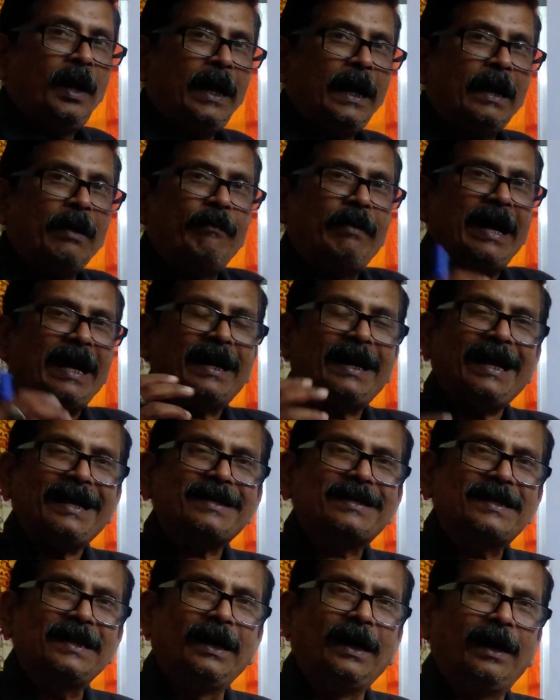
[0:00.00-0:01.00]
And where
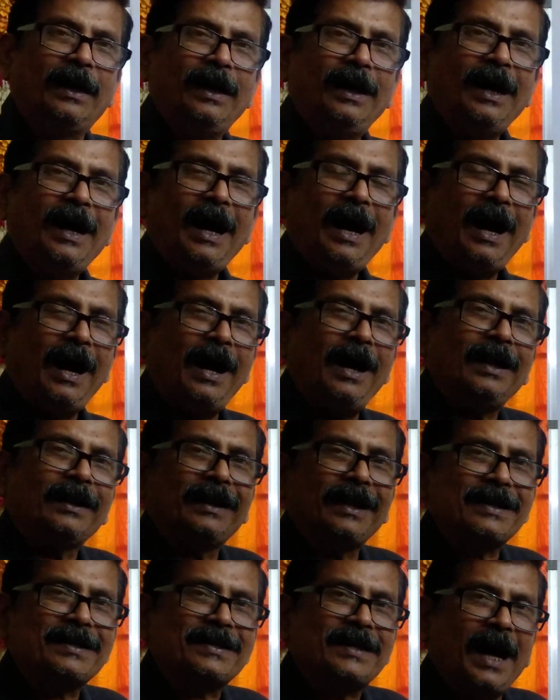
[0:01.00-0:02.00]
does all
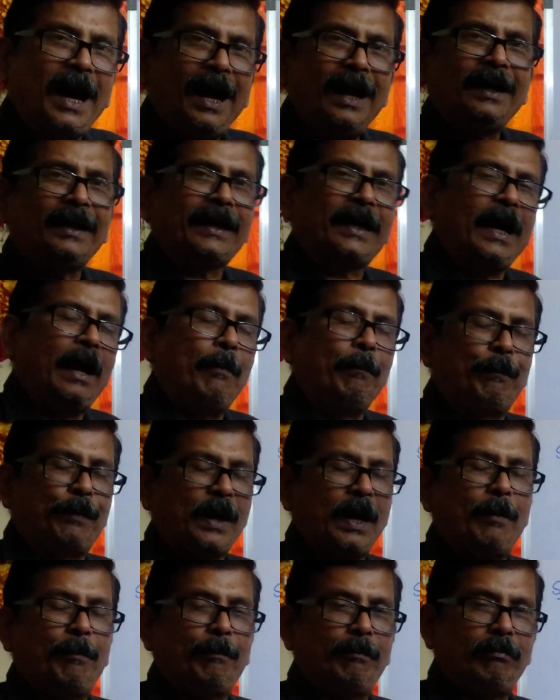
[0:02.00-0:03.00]
the salt come
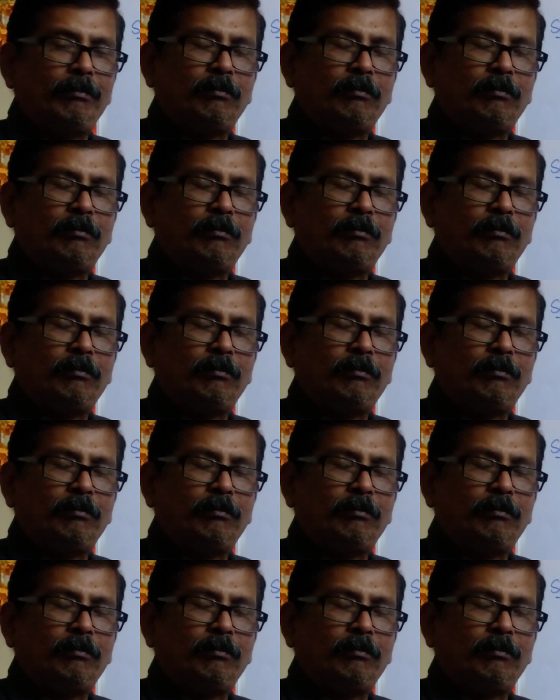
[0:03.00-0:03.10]
from?